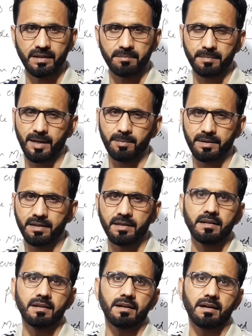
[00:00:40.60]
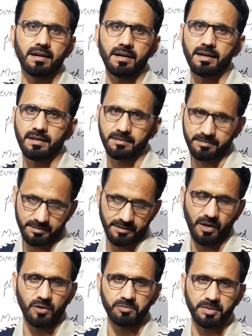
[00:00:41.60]
maybe
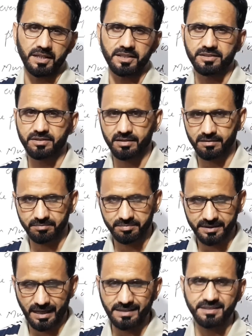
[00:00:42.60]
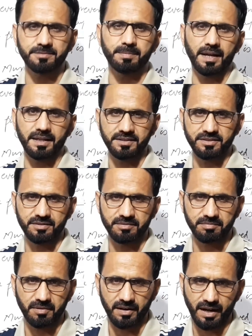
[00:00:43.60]
noun based, tense based,
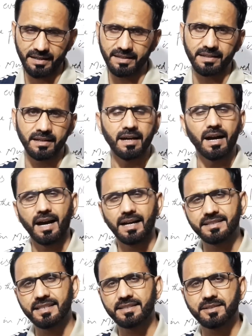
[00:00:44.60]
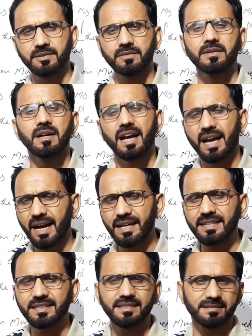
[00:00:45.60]
or any adjective,
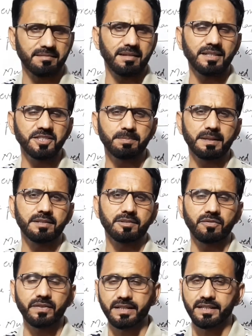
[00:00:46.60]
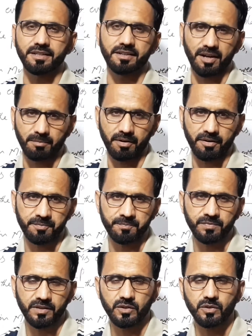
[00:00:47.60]
any aspect of English grammar.
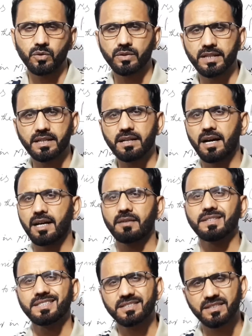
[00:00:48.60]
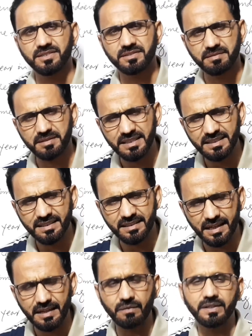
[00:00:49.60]
You know that I have discussed each and
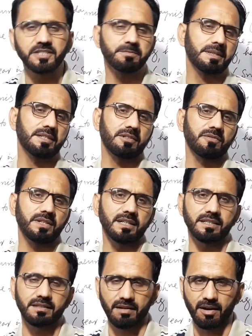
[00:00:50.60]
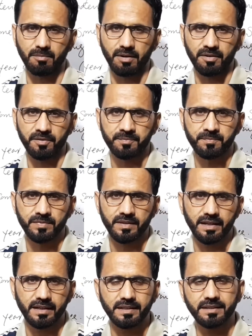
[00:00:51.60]
every aspect of English grammar.
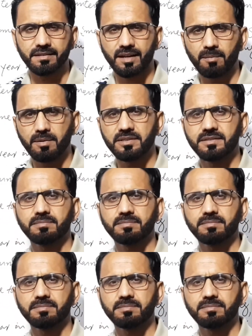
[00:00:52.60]
English grammar